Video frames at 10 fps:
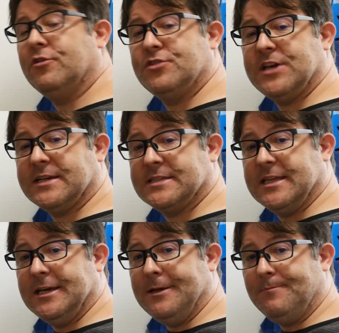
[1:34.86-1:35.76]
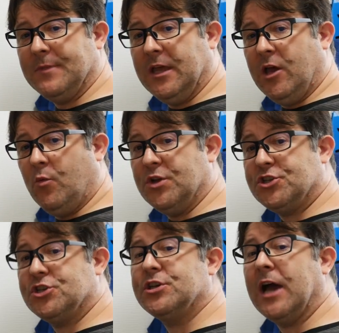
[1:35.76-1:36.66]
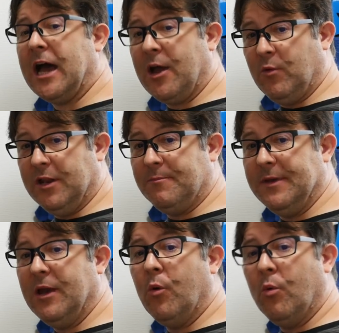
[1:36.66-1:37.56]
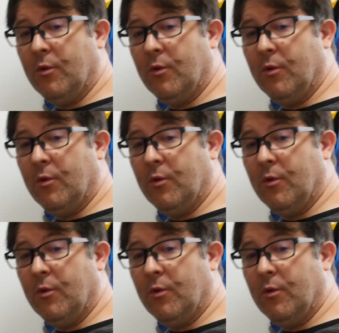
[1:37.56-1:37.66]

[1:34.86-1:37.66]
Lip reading: jacks there, which I will admit